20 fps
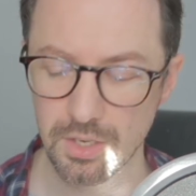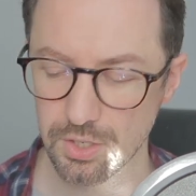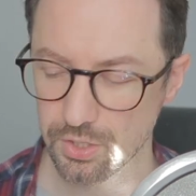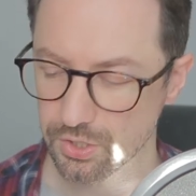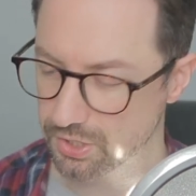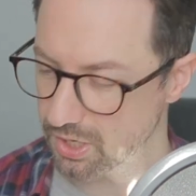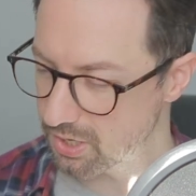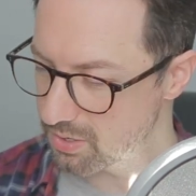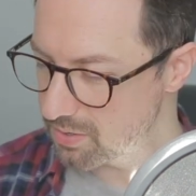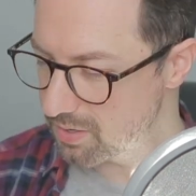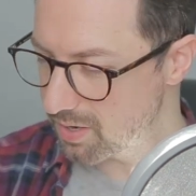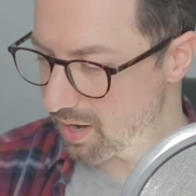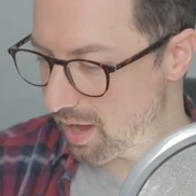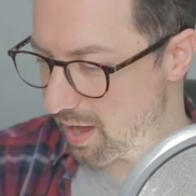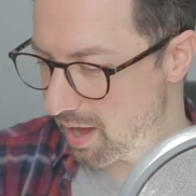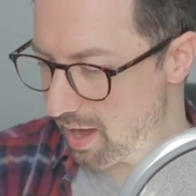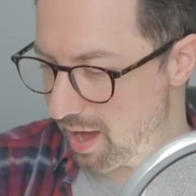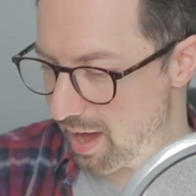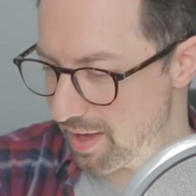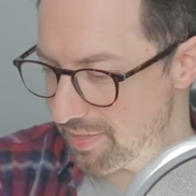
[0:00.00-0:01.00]
So
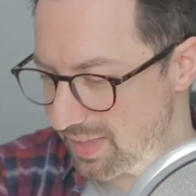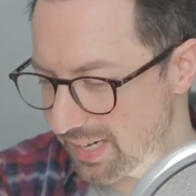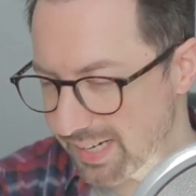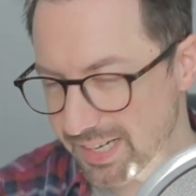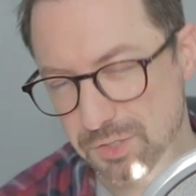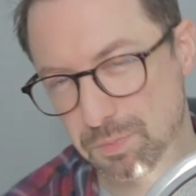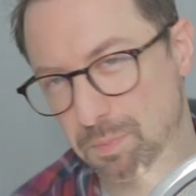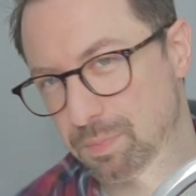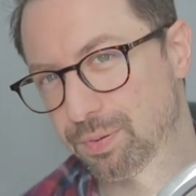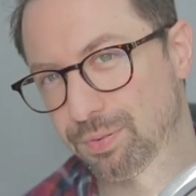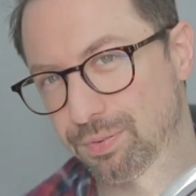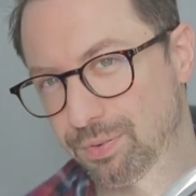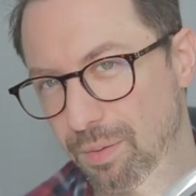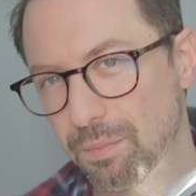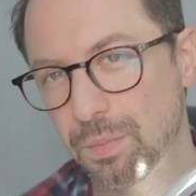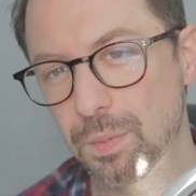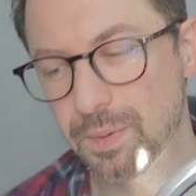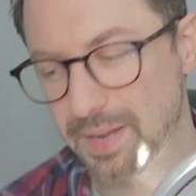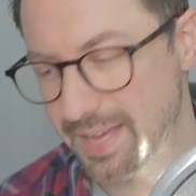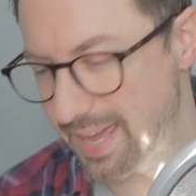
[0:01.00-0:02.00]
I think that's
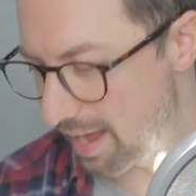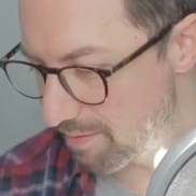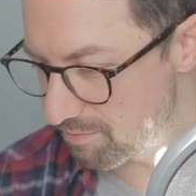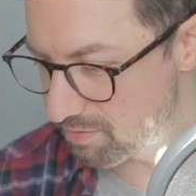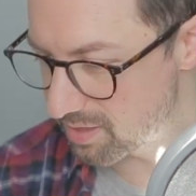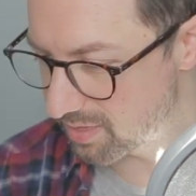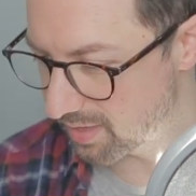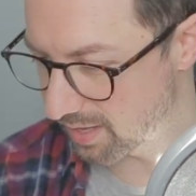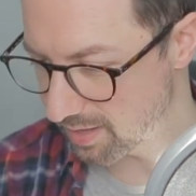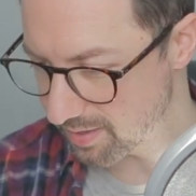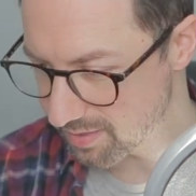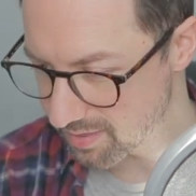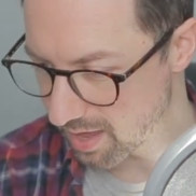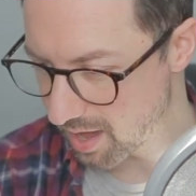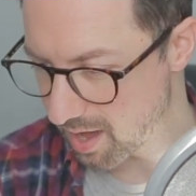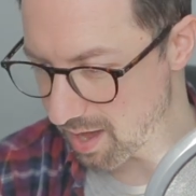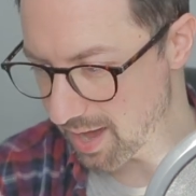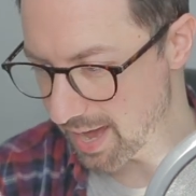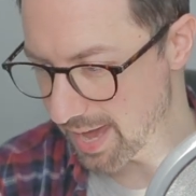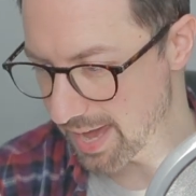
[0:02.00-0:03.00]
probably everything
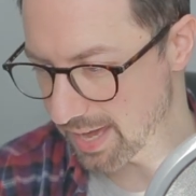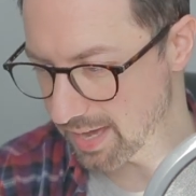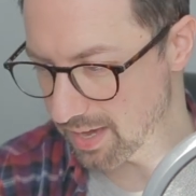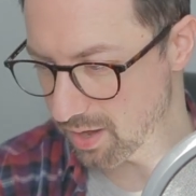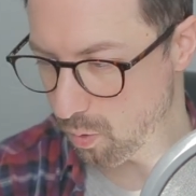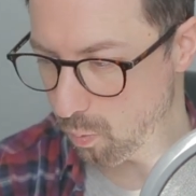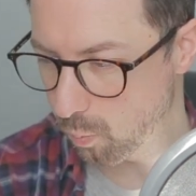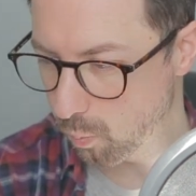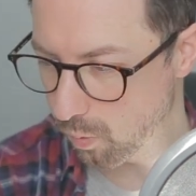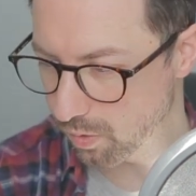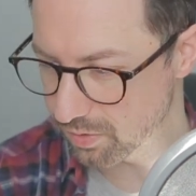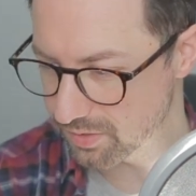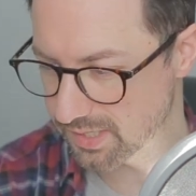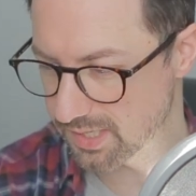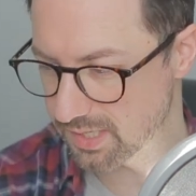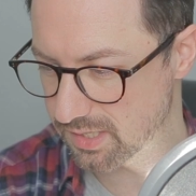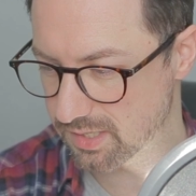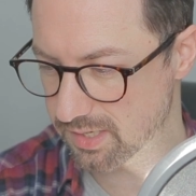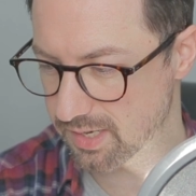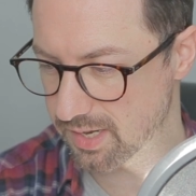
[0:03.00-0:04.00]
that I
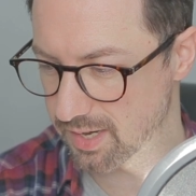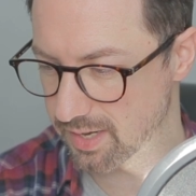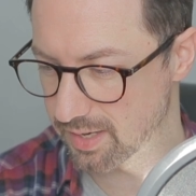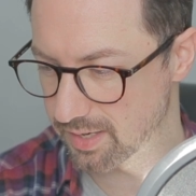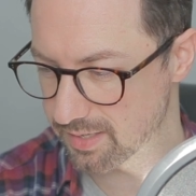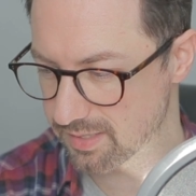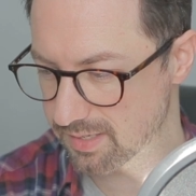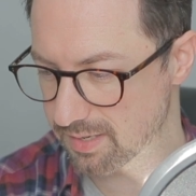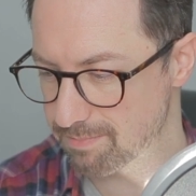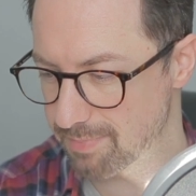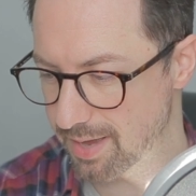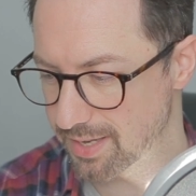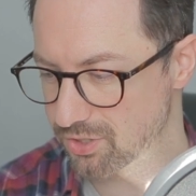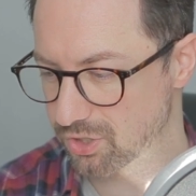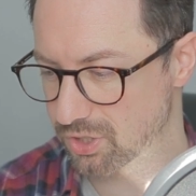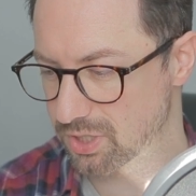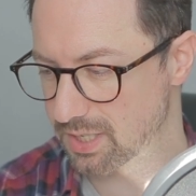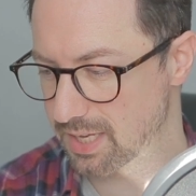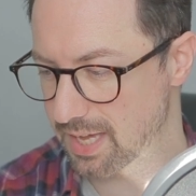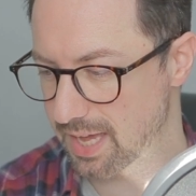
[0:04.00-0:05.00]
wanted to
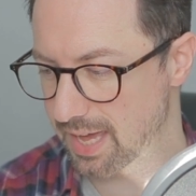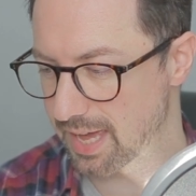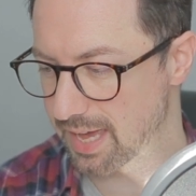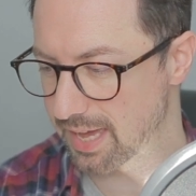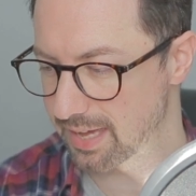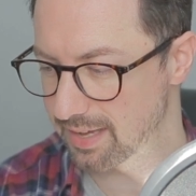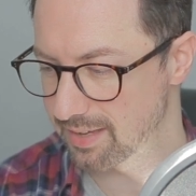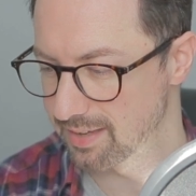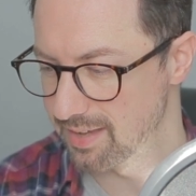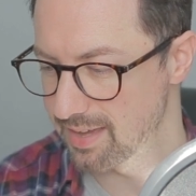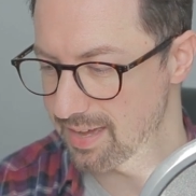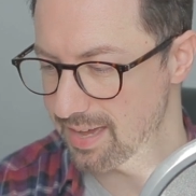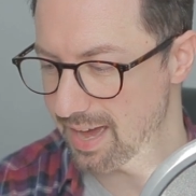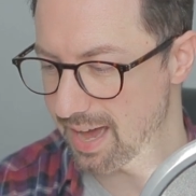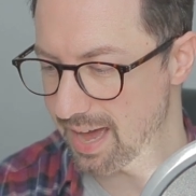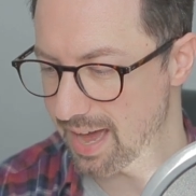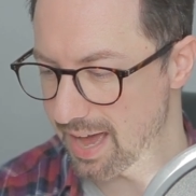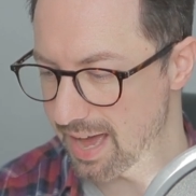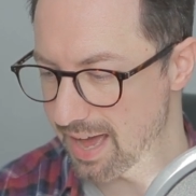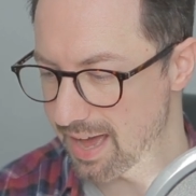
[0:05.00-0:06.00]
mention here.
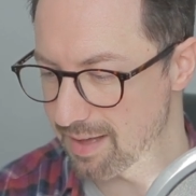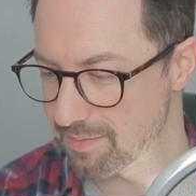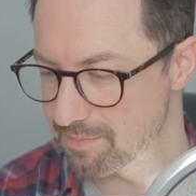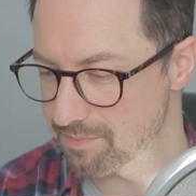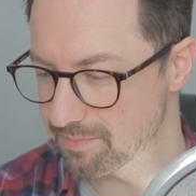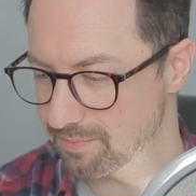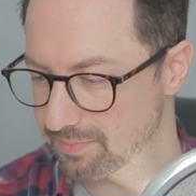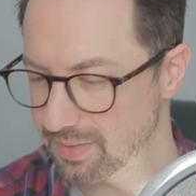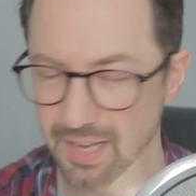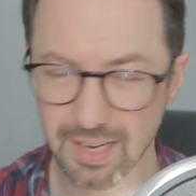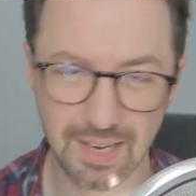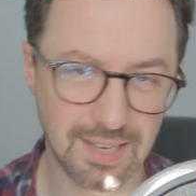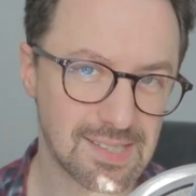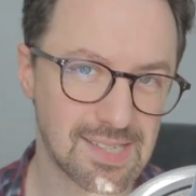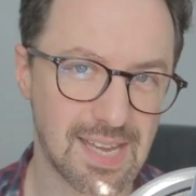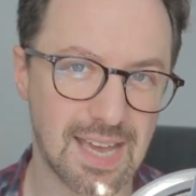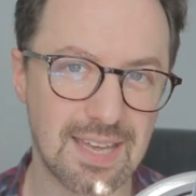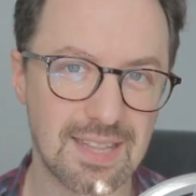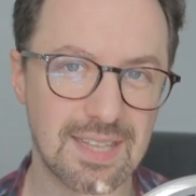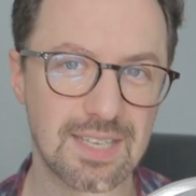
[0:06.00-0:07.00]
Like I
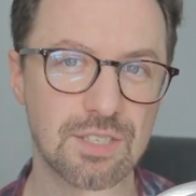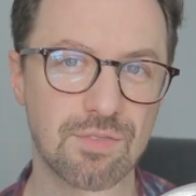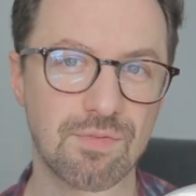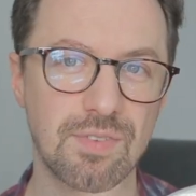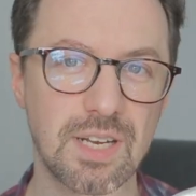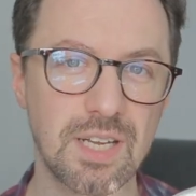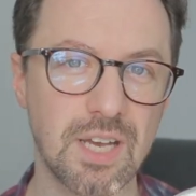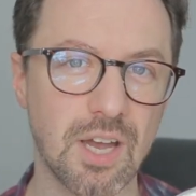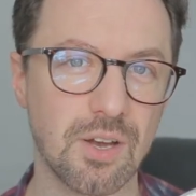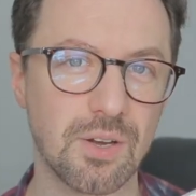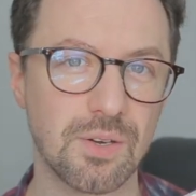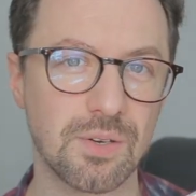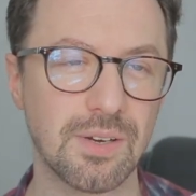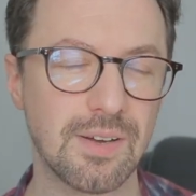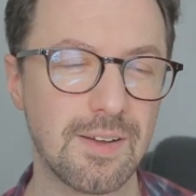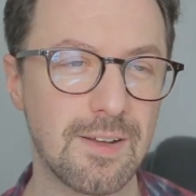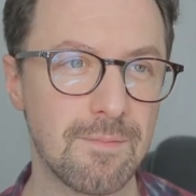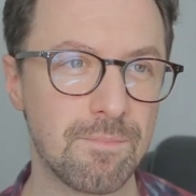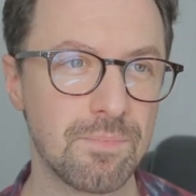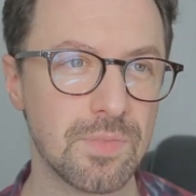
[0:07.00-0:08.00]
say, this video
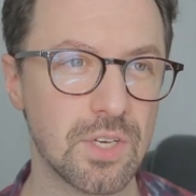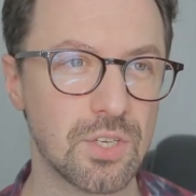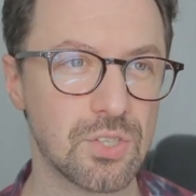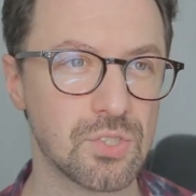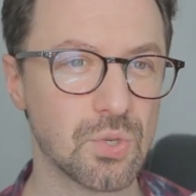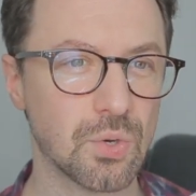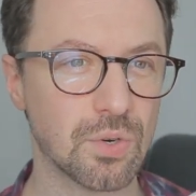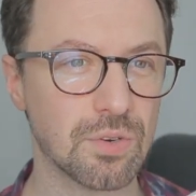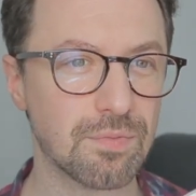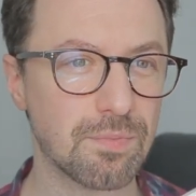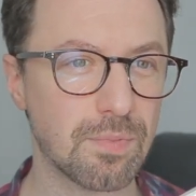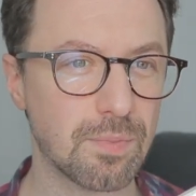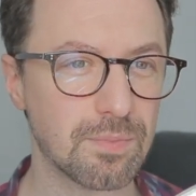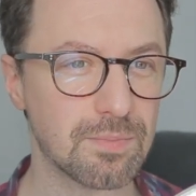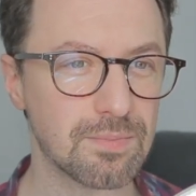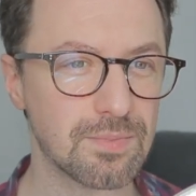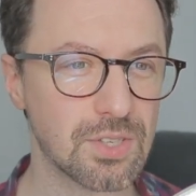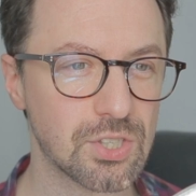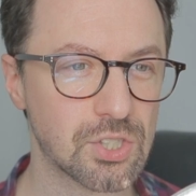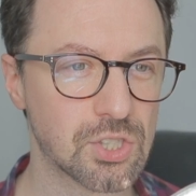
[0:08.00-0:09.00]
sort of,
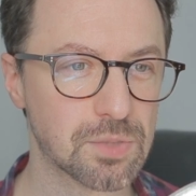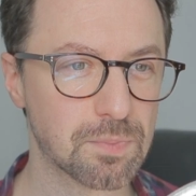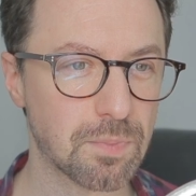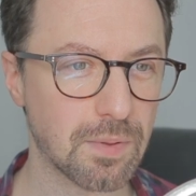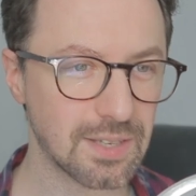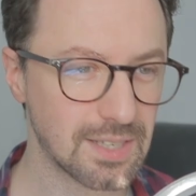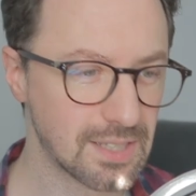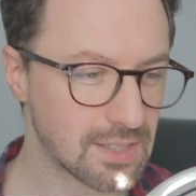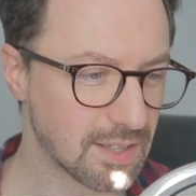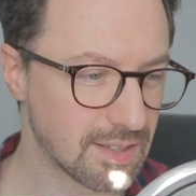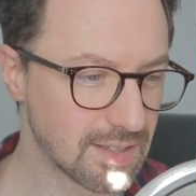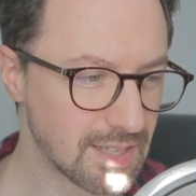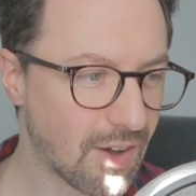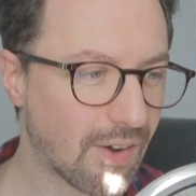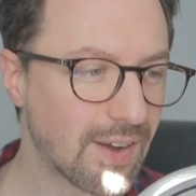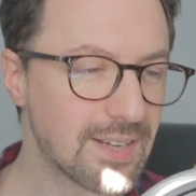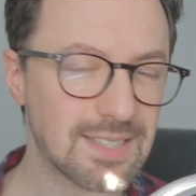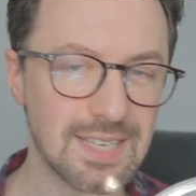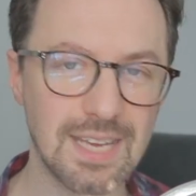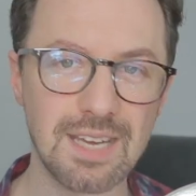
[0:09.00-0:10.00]
the
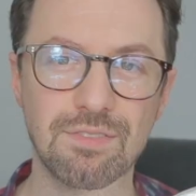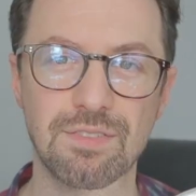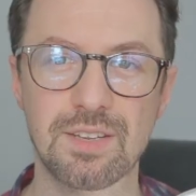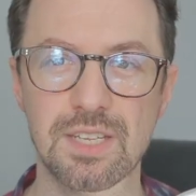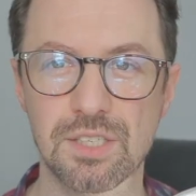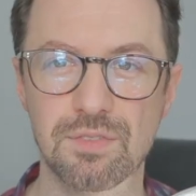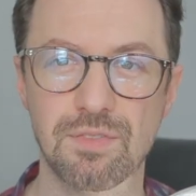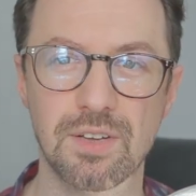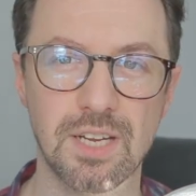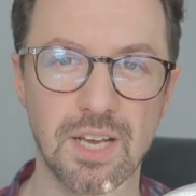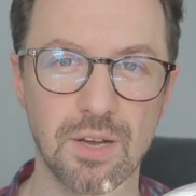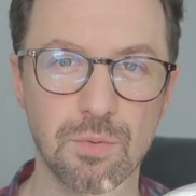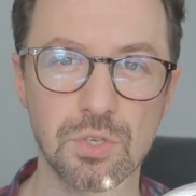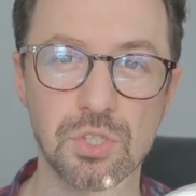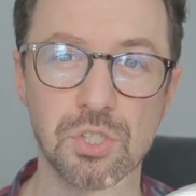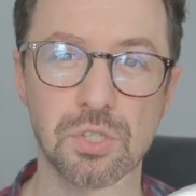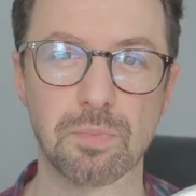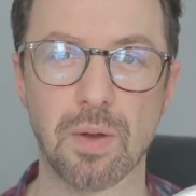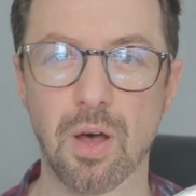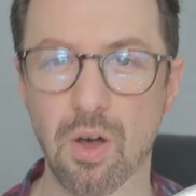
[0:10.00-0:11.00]
idea for this video
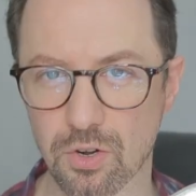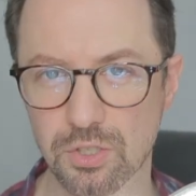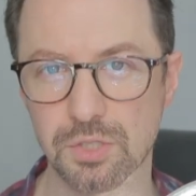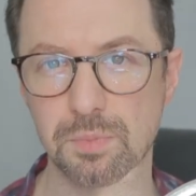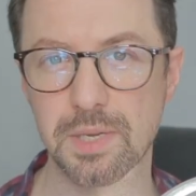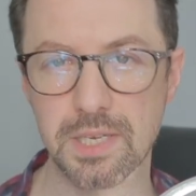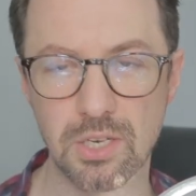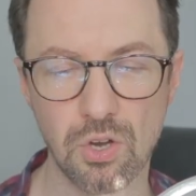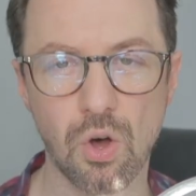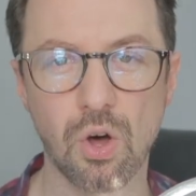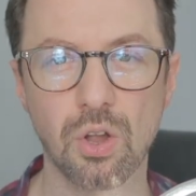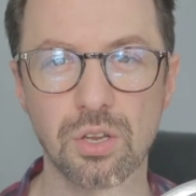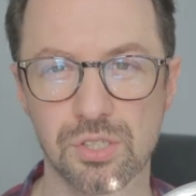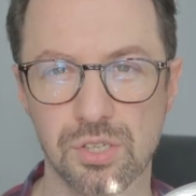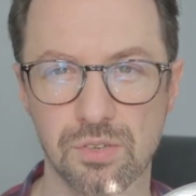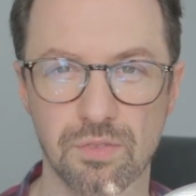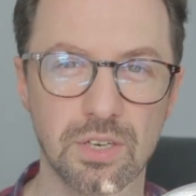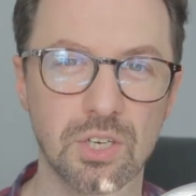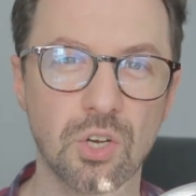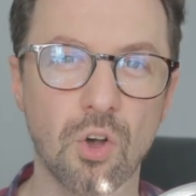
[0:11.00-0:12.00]
was sparked
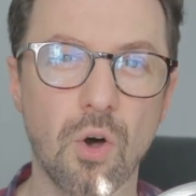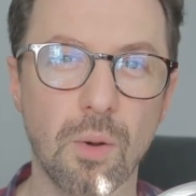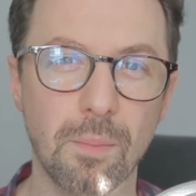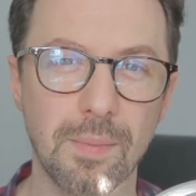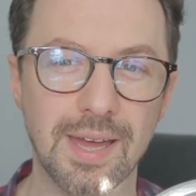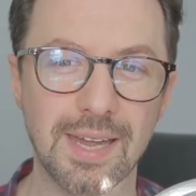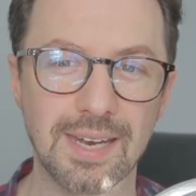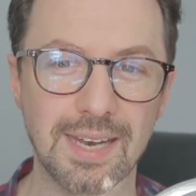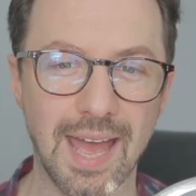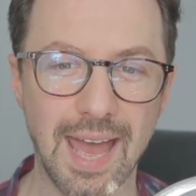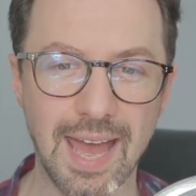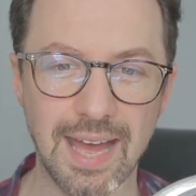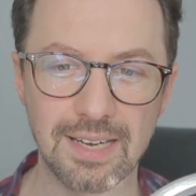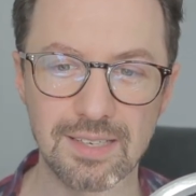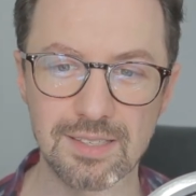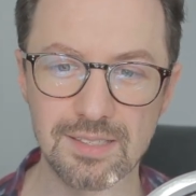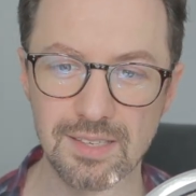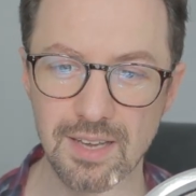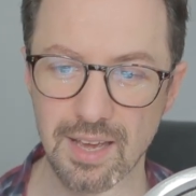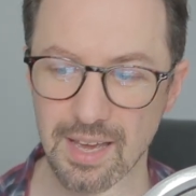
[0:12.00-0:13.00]
because of a comment,
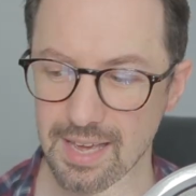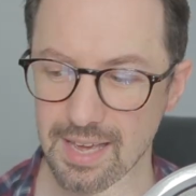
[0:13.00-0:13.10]
and